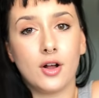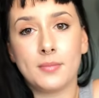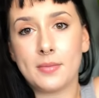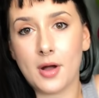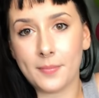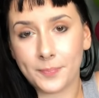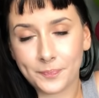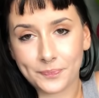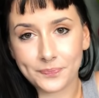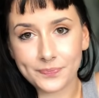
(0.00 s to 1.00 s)
called my mom.
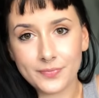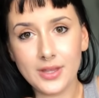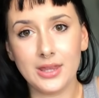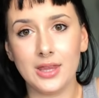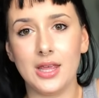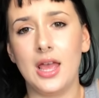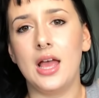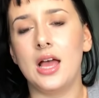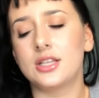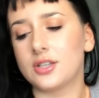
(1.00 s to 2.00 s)

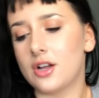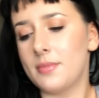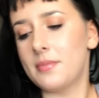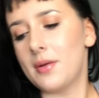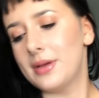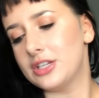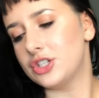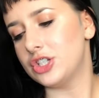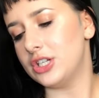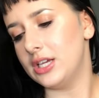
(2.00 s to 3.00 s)
So I called my mom, and
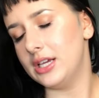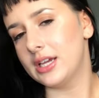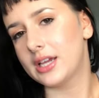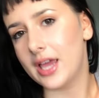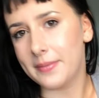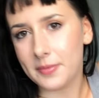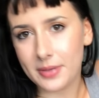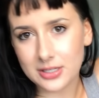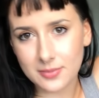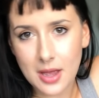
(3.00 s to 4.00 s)
she came and
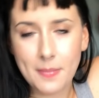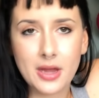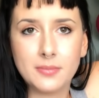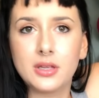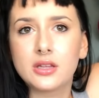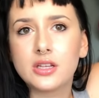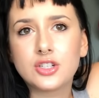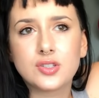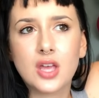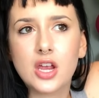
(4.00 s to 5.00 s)
picked me up, and immediately
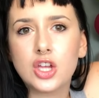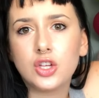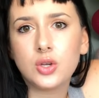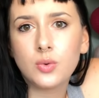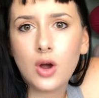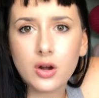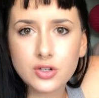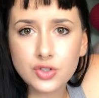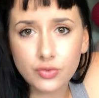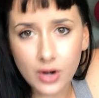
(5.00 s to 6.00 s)
she's like, you are
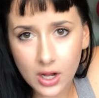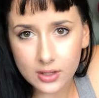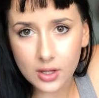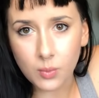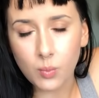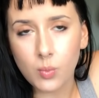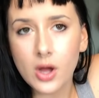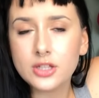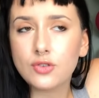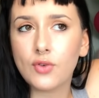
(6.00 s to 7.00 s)
drunk. Like,
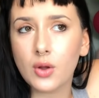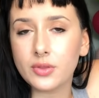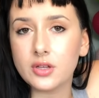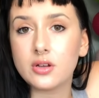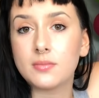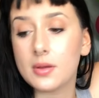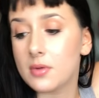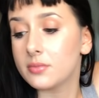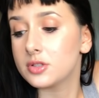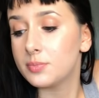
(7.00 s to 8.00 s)
what's wrong with you? And my
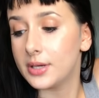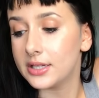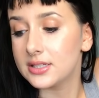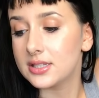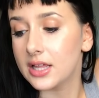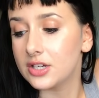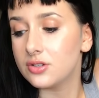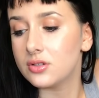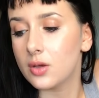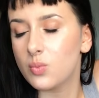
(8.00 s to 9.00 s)
mom was pissed. Like,
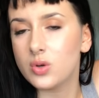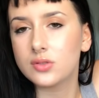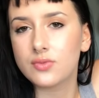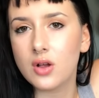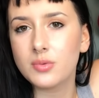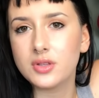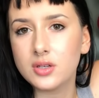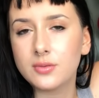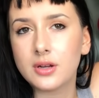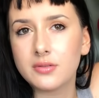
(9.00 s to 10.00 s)
she's like, what's wrong with
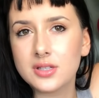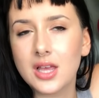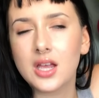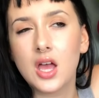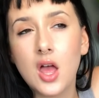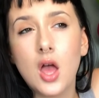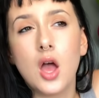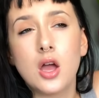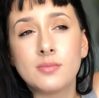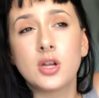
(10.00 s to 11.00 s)
you? And I was like,
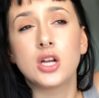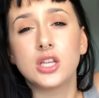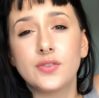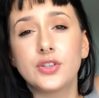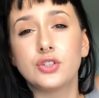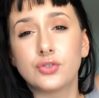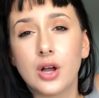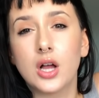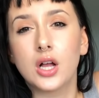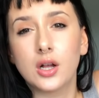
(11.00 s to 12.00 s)
I'm not even
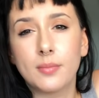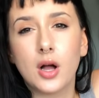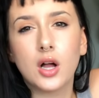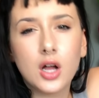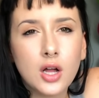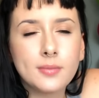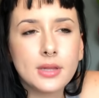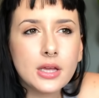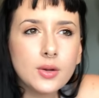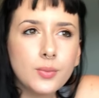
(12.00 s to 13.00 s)
drunk, Mom.
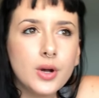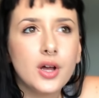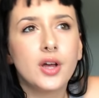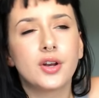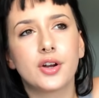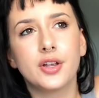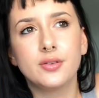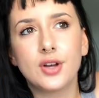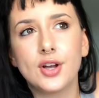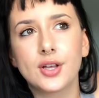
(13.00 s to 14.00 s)
Like, what are you
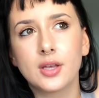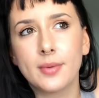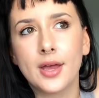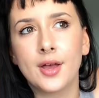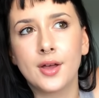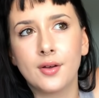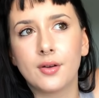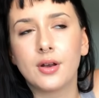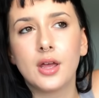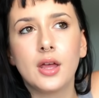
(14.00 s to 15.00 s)
talking about?